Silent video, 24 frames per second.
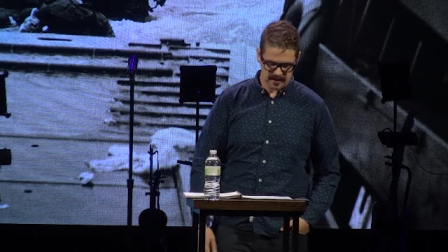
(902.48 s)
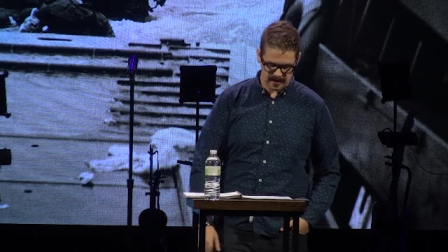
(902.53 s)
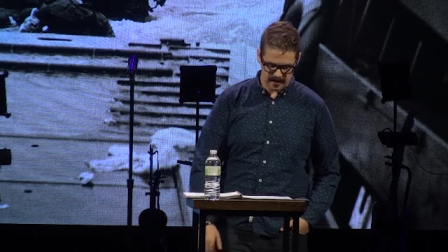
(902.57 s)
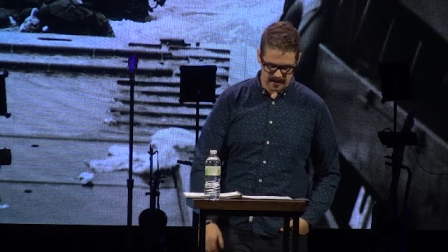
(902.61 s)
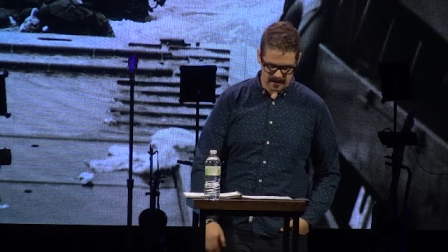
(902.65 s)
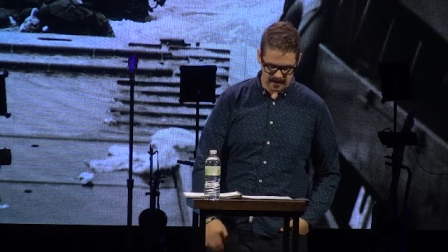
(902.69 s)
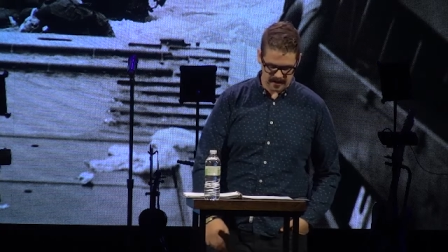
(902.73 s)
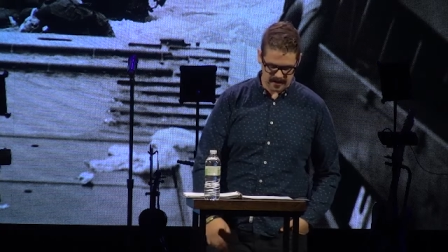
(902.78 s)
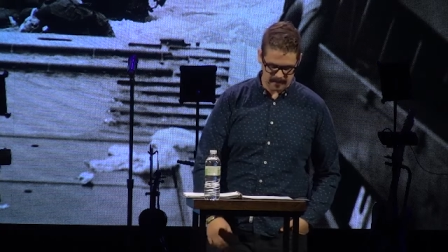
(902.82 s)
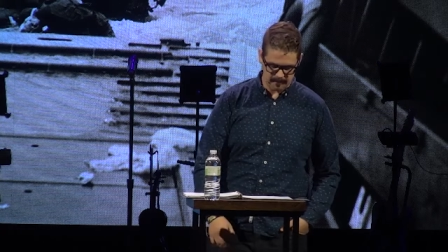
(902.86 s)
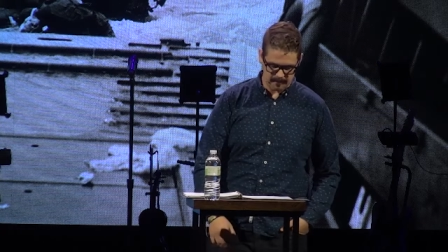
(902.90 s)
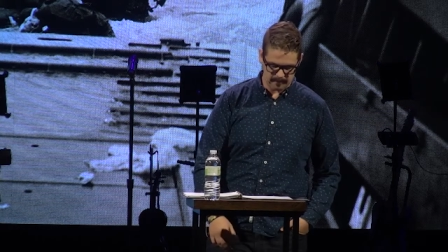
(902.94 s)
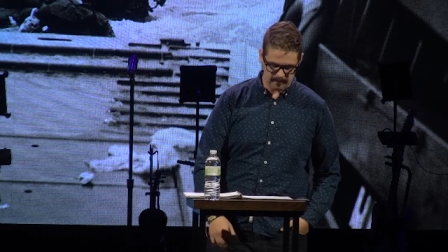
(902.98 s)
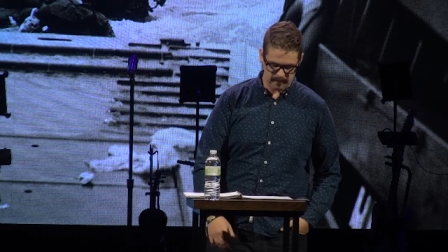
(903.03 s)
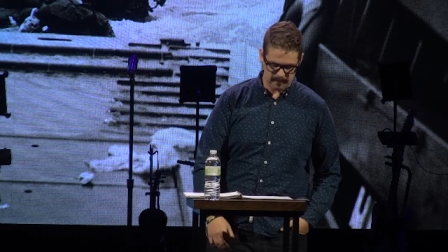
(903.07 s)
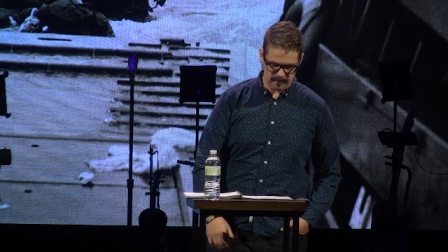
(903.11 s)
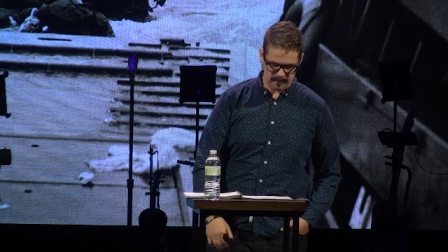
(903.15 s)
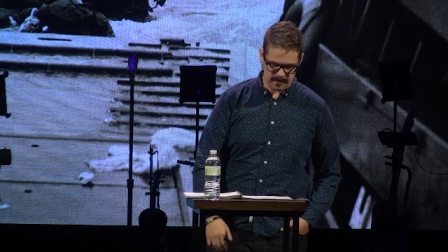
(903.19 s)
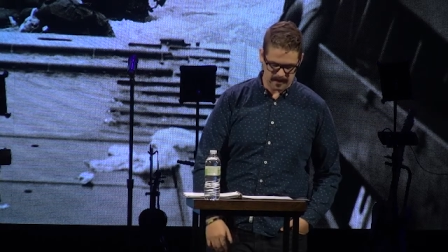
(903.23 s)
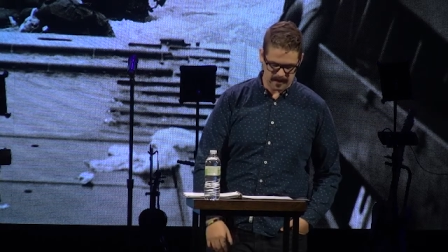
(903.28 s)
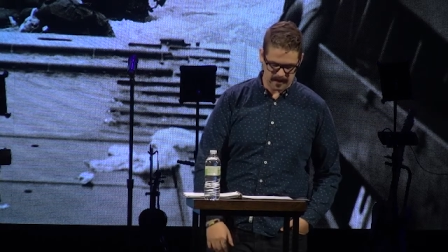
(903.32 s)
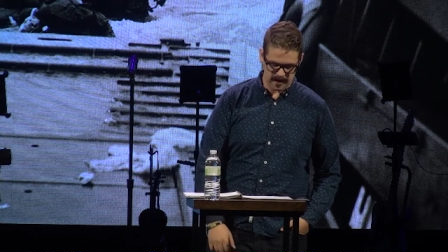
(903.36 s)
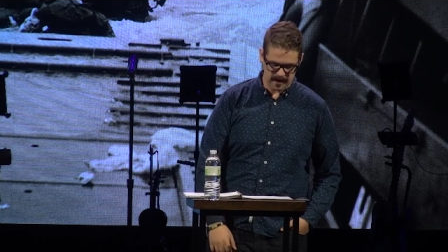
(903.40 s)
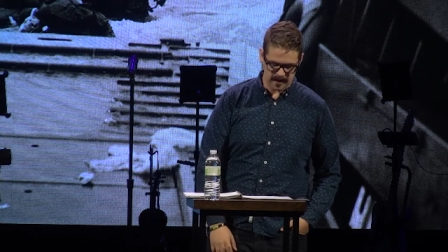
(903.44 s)

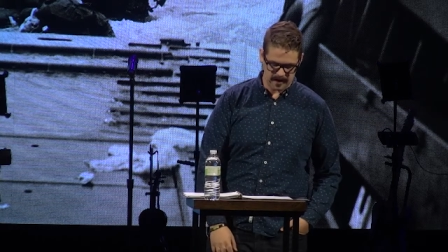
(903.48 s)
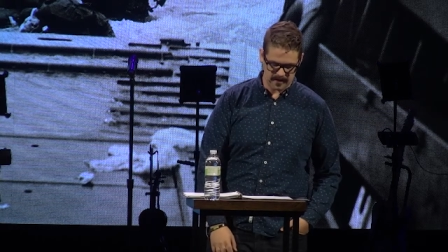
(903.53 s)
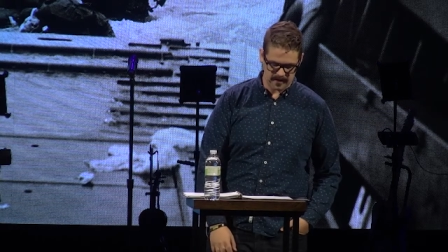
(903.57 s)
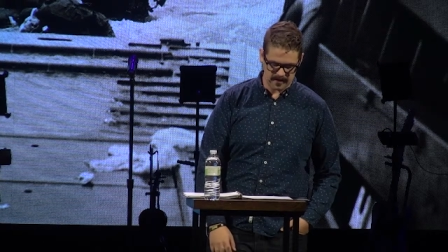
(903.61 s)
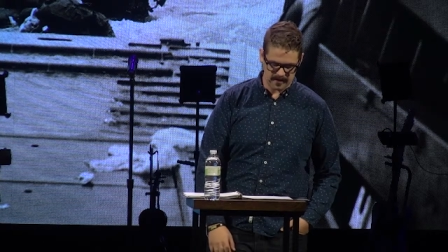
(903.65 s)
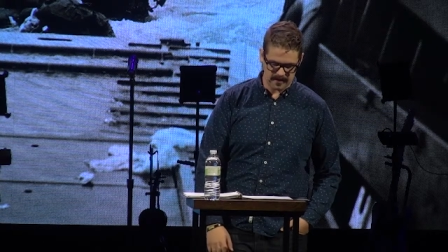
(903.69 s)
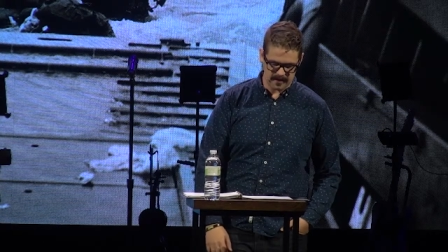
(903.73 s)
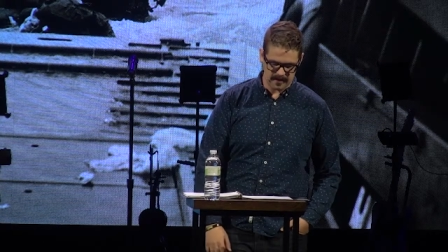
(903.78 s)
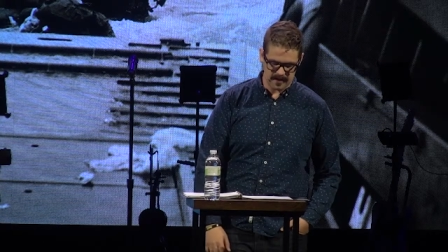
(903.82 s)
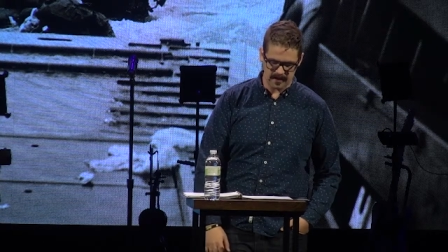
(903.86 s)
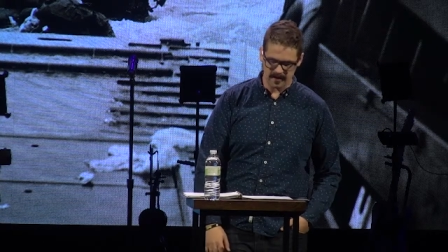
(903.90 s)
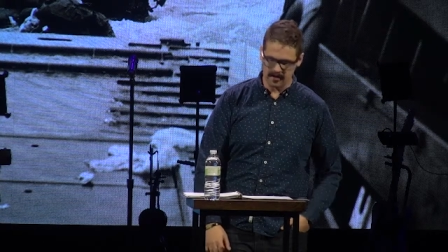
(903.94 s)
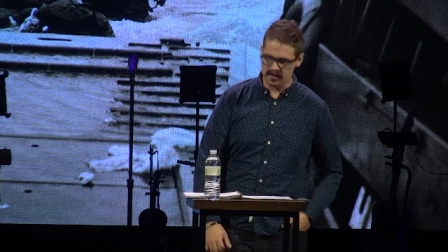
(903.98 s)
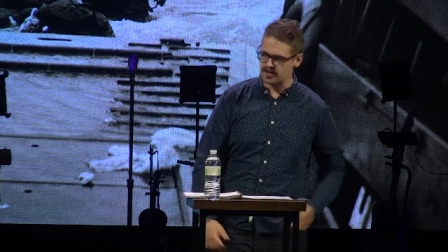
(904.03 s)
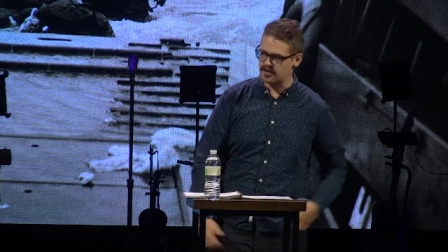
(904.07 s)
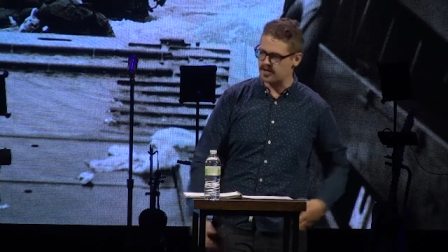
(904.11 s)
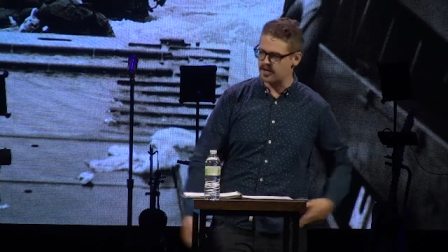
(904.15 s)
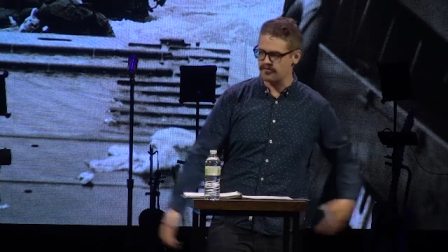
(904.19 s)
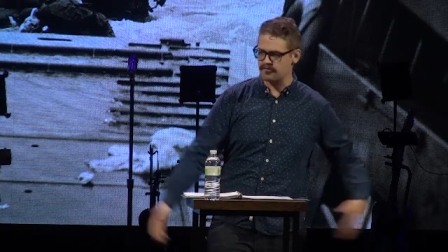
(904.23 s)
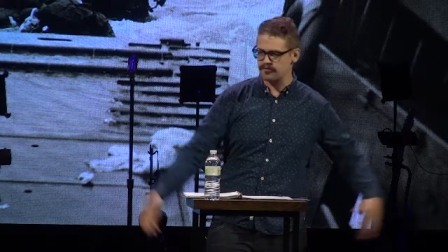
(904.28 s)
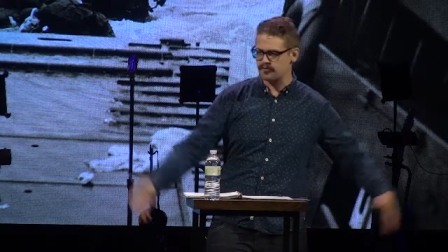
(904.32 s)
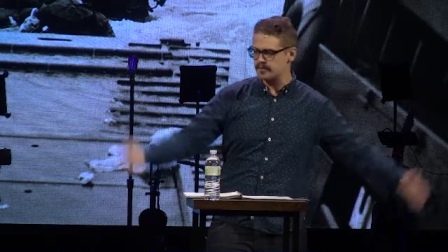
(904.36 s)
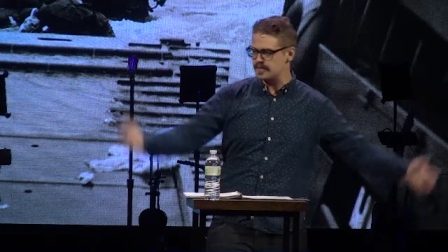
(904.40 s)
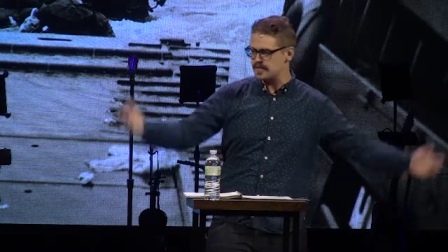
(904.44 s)
and our
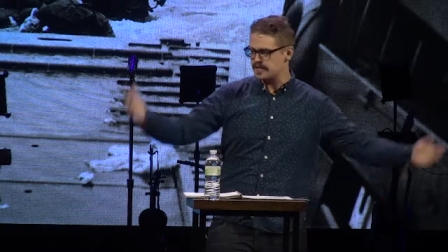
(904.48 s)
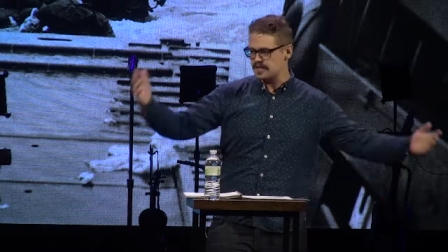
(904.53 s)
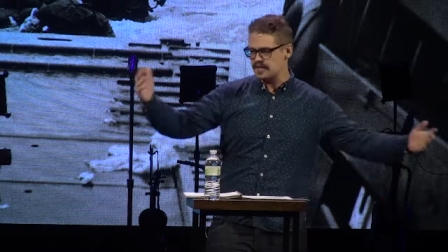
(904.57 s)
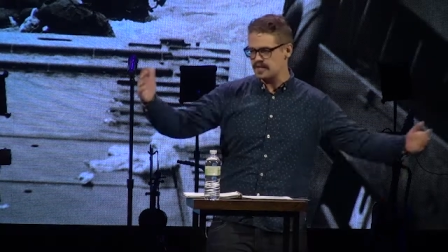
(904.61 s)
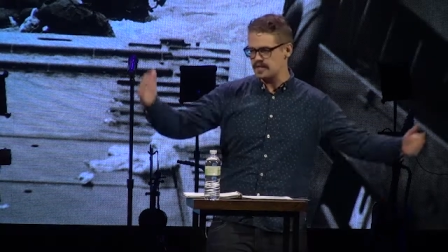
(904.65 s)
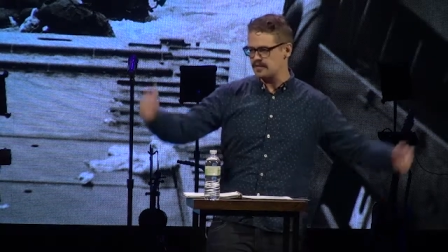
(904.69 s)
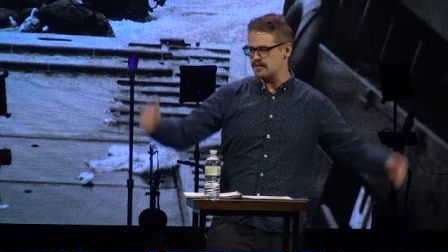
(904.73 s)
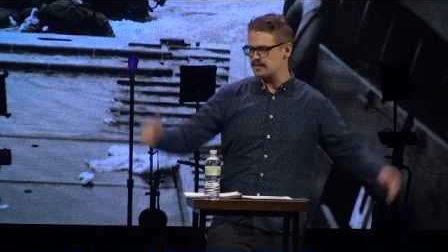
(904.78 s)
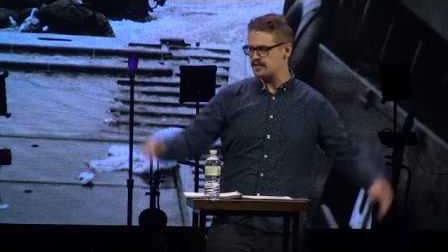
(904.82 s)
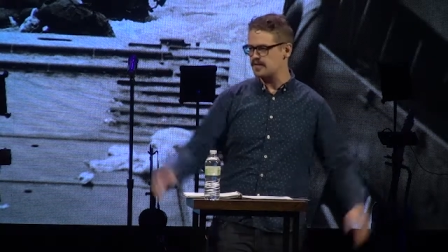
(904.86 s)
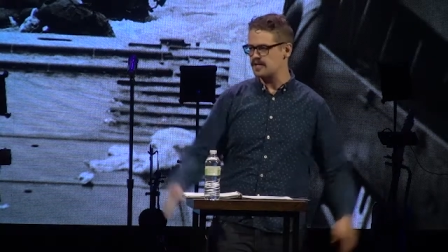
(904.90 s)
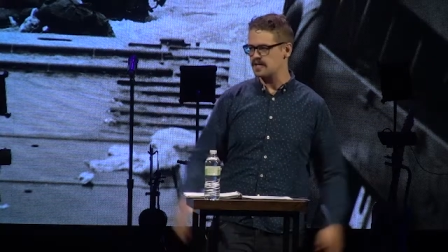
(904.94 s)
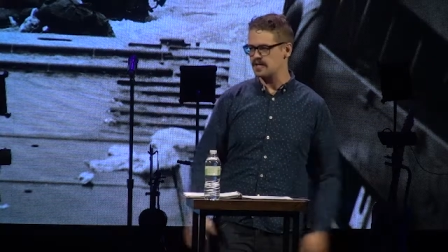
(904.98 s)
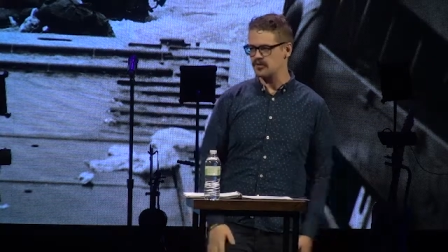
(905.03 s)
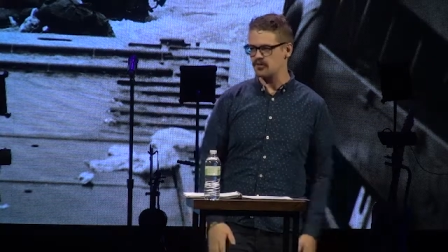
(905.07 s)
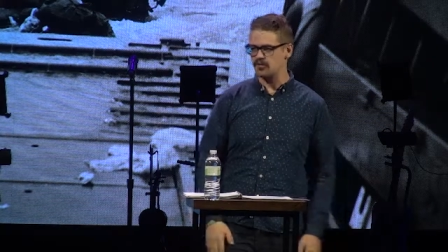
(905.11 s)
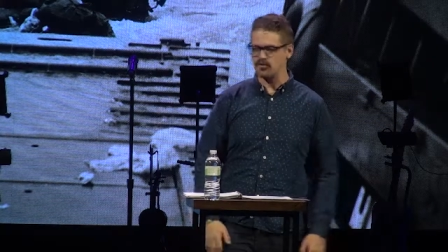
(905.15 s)
government can